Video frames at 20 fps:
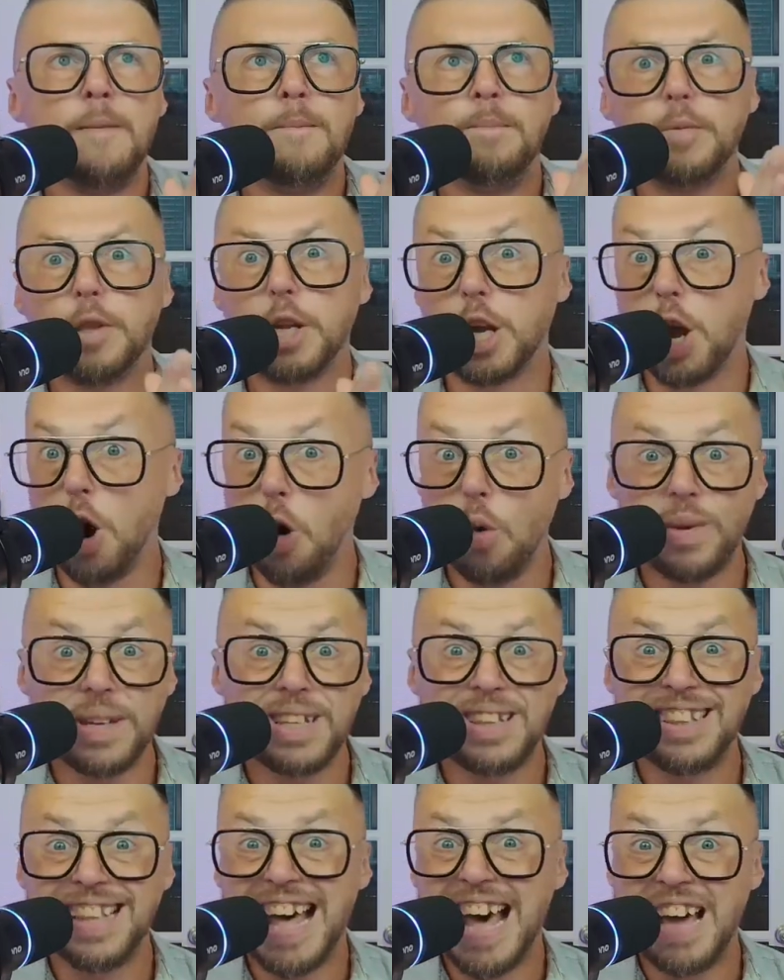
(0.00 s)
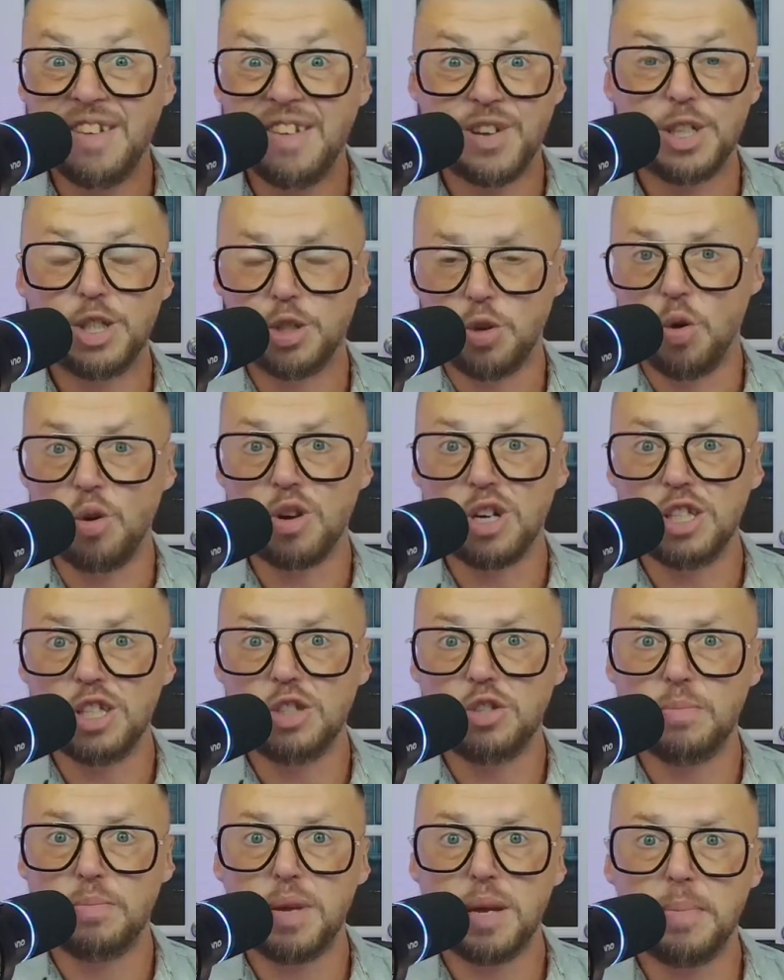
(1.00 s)
going live and talking
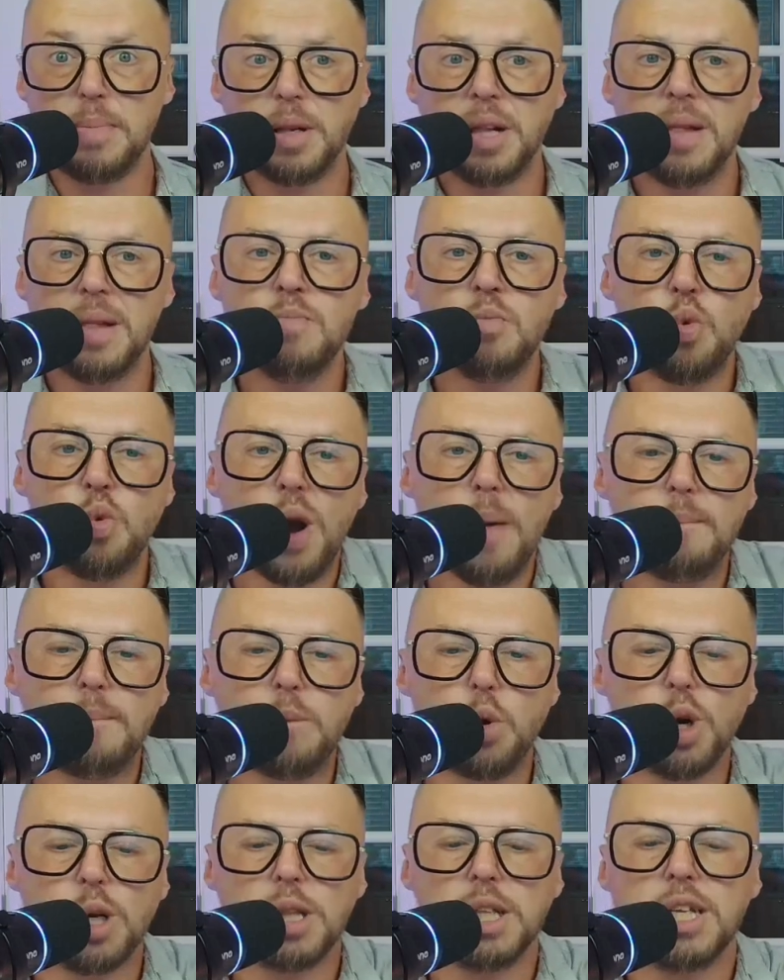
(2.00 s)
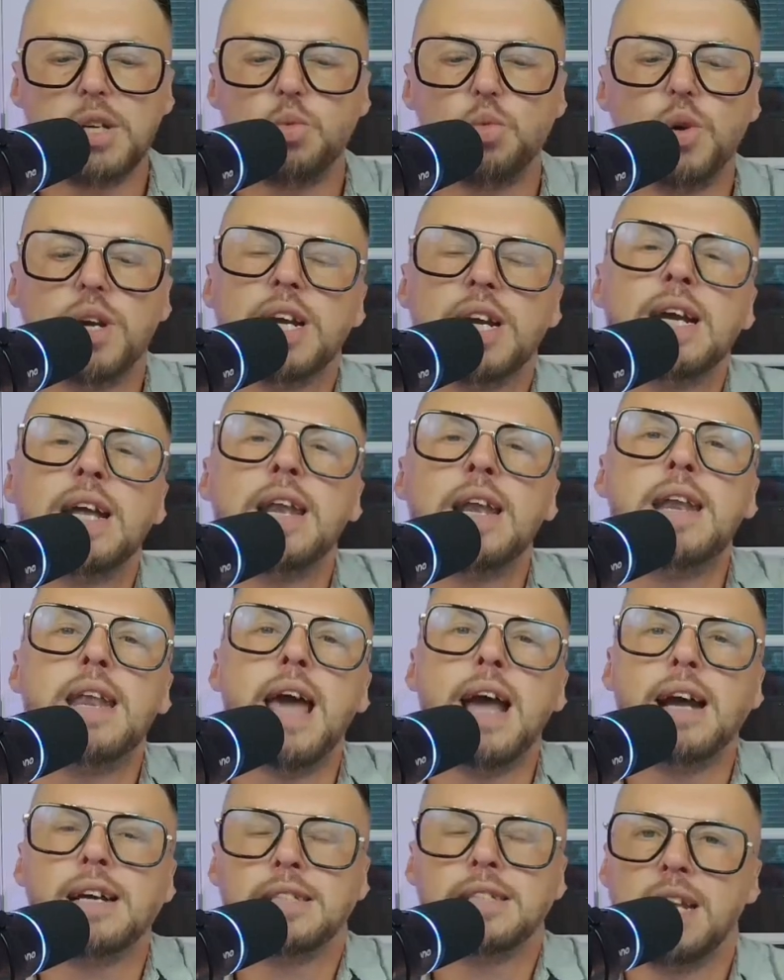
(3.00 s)
to people, and more importantly,
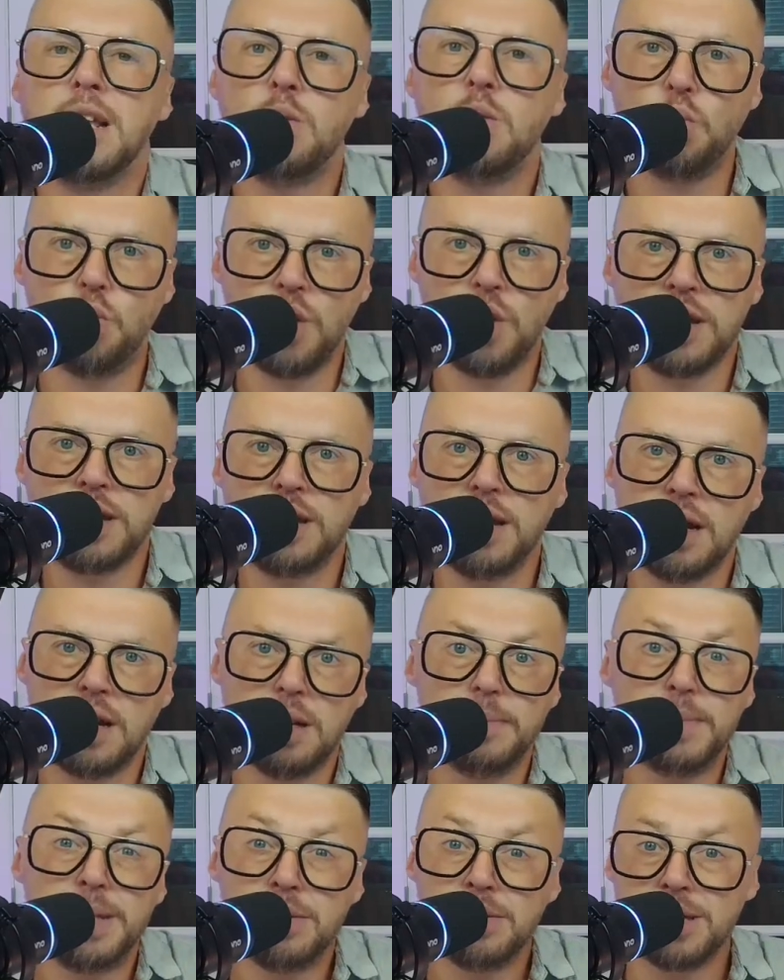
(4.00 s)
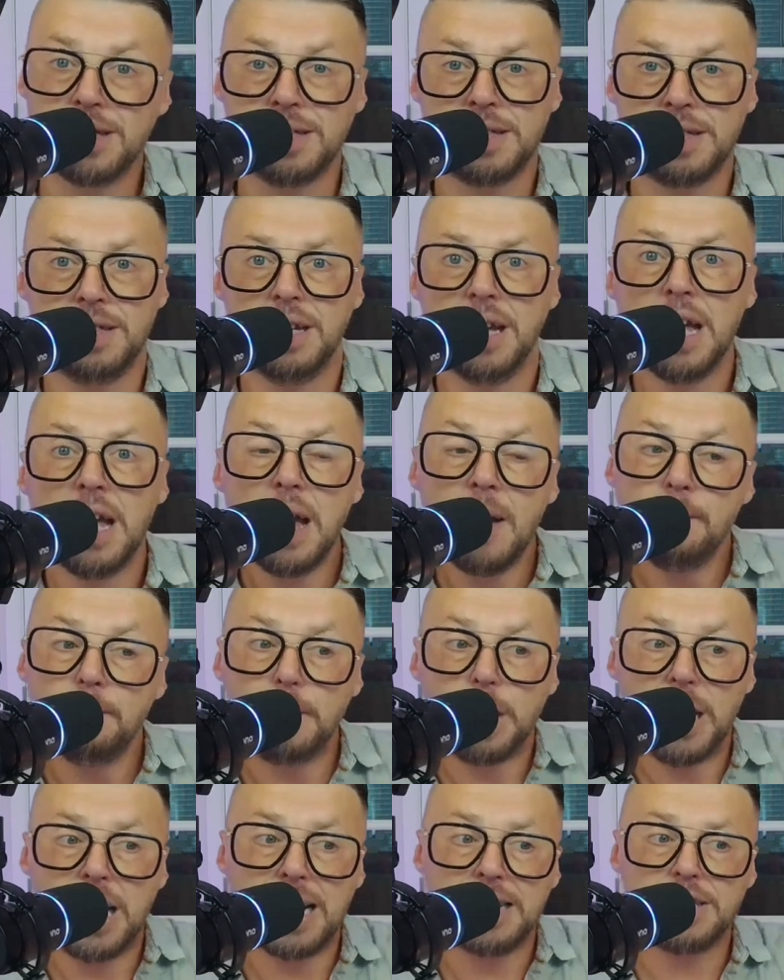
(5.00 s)
reconnecting with the community,
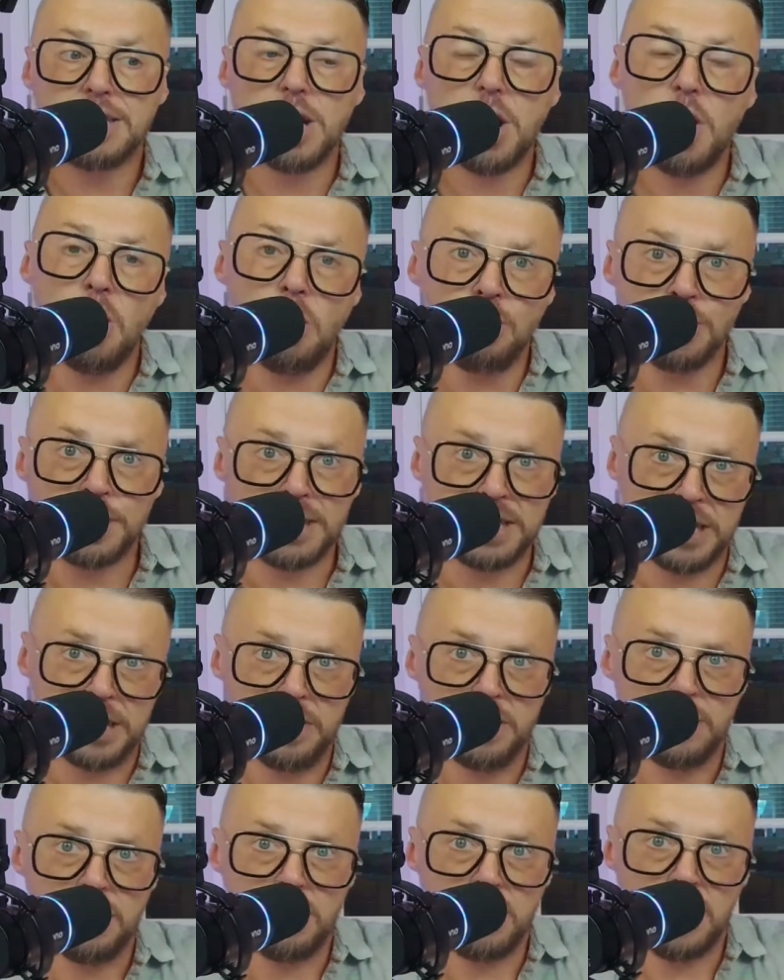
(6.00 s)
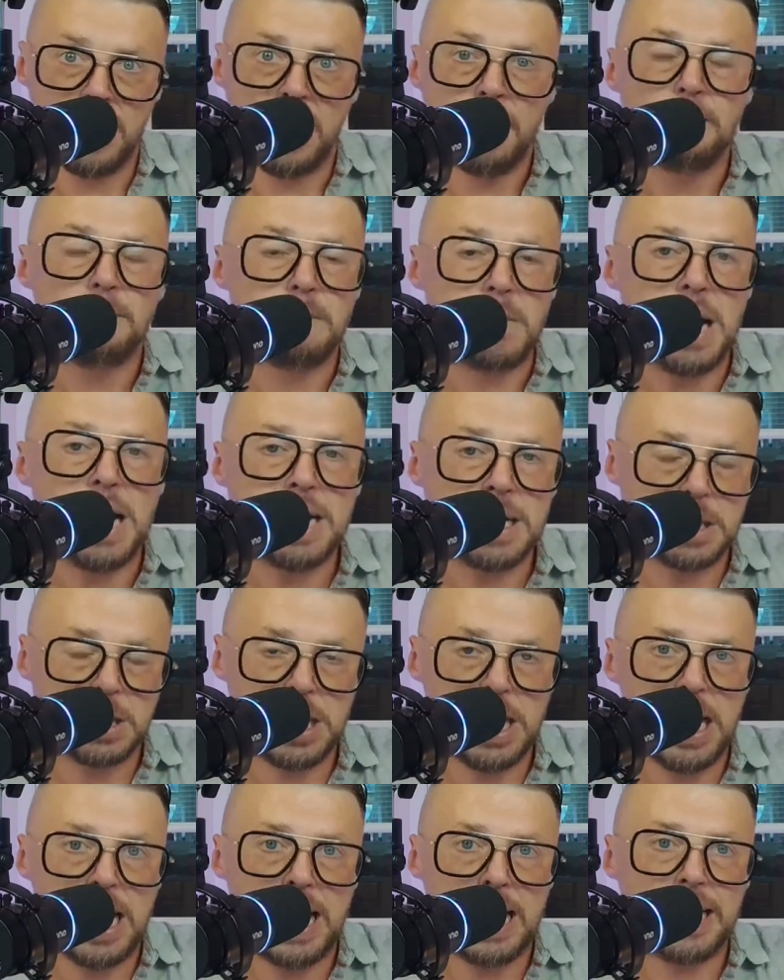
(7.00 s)
because also my
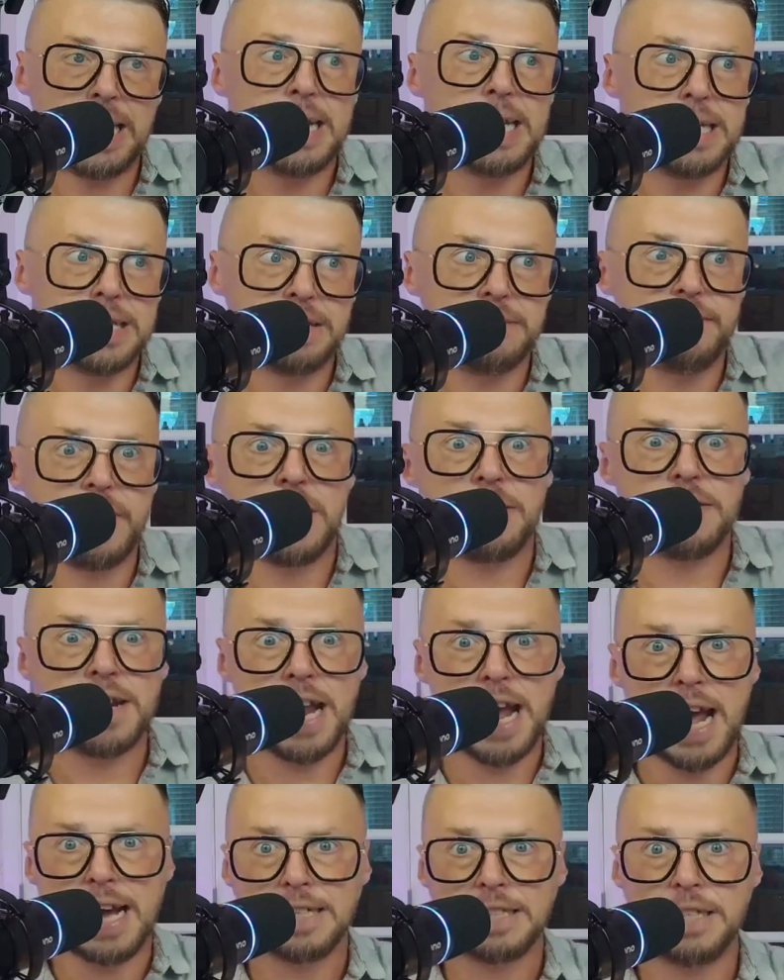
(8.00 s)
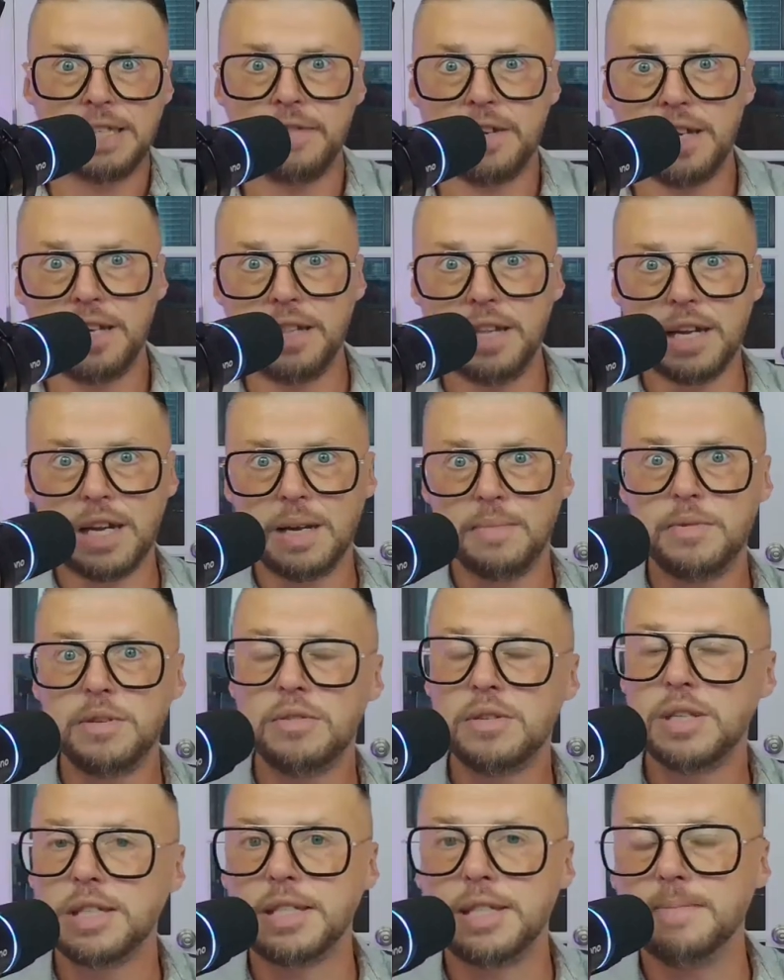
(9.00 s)
client is very active in the
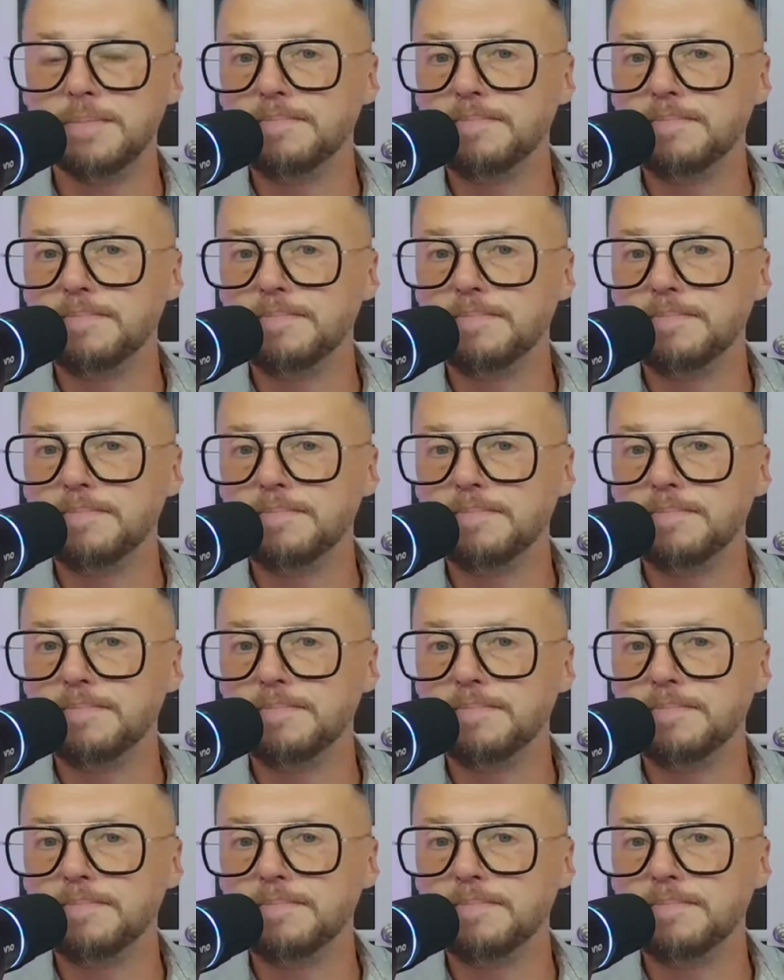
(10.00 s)
community.